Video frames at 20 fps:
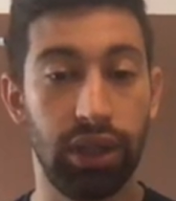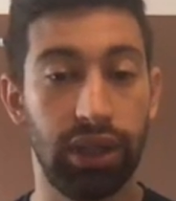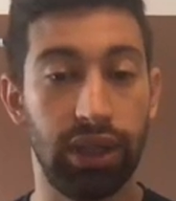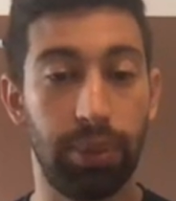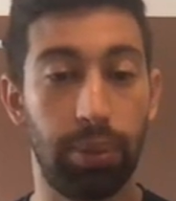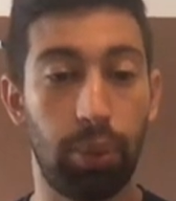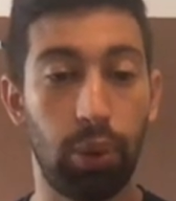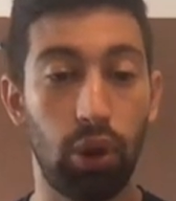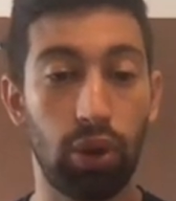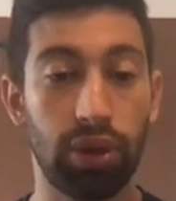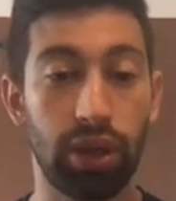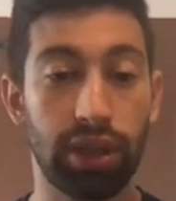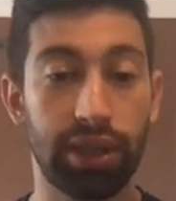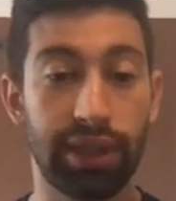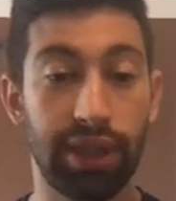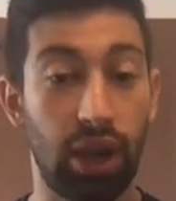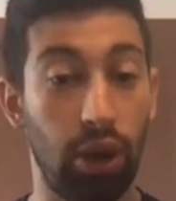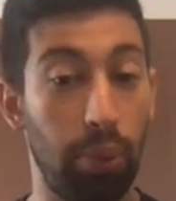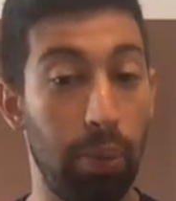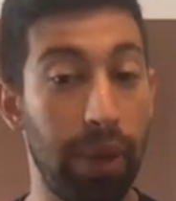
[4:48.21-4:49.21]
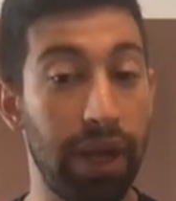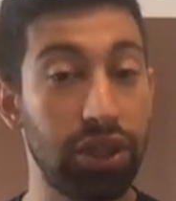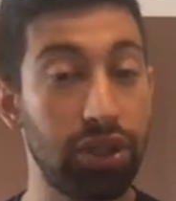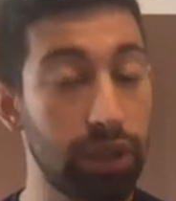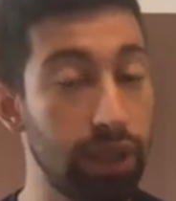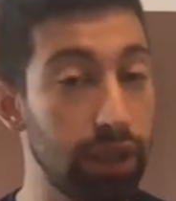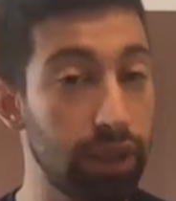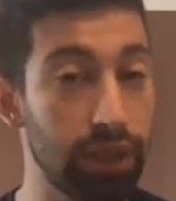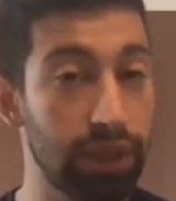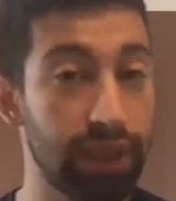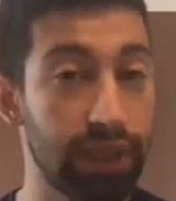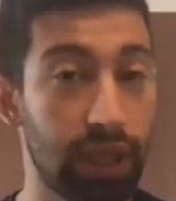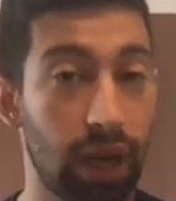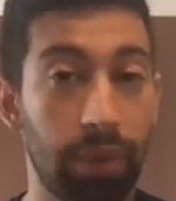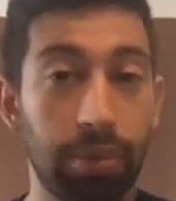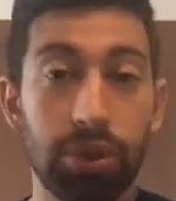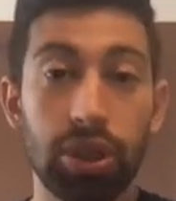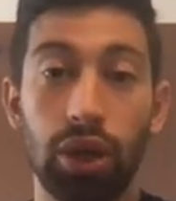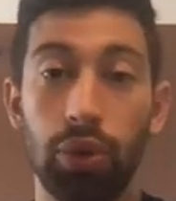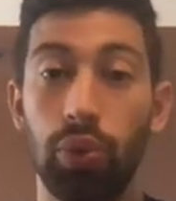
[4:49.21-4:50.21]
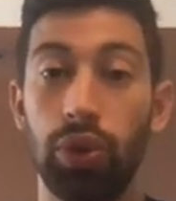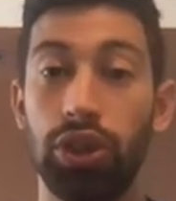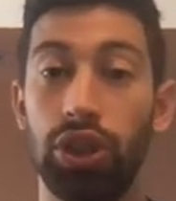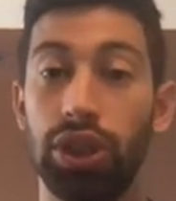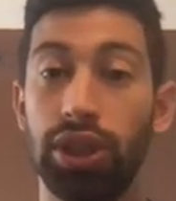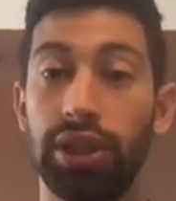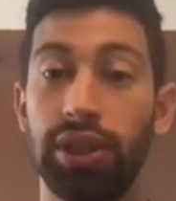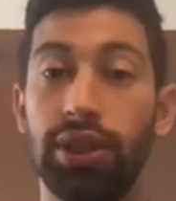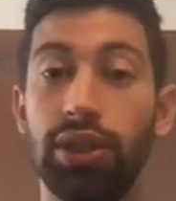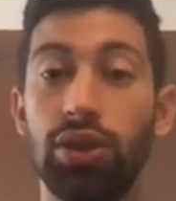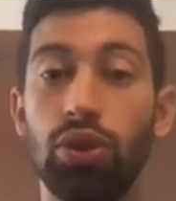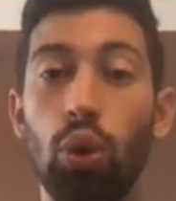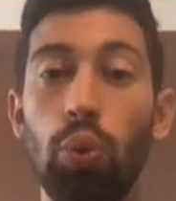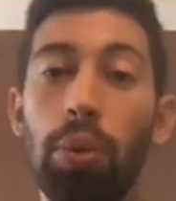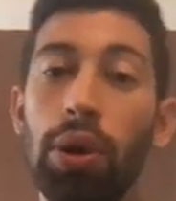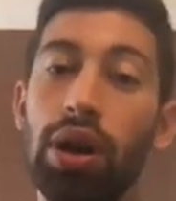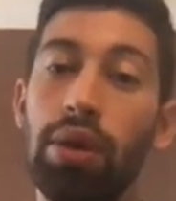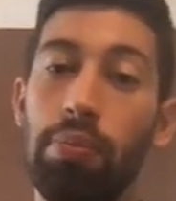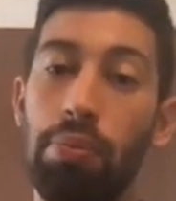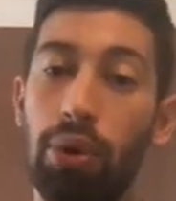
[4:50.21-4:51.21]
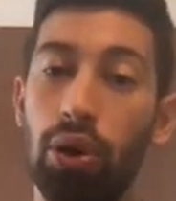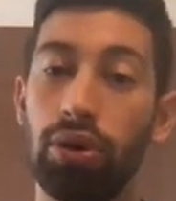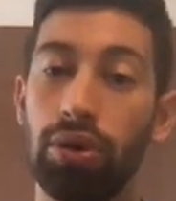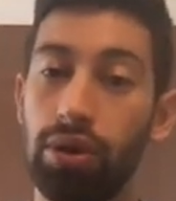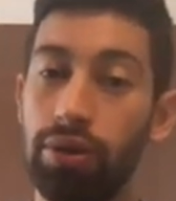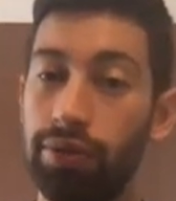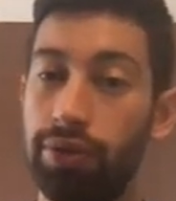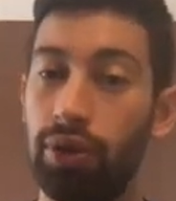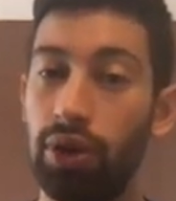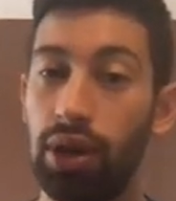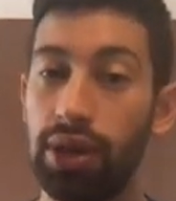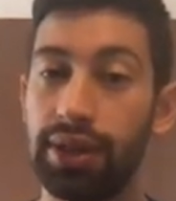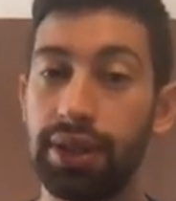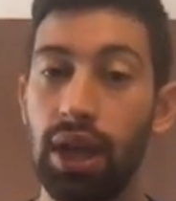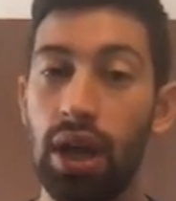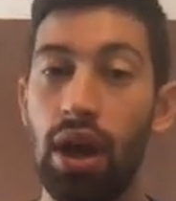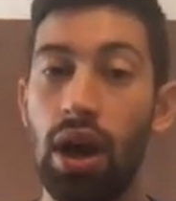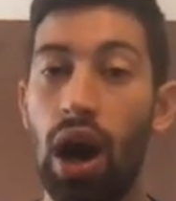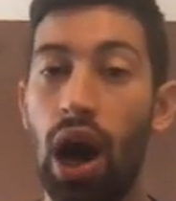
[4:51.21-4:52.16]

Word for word: The products are match their description, which is super important for us.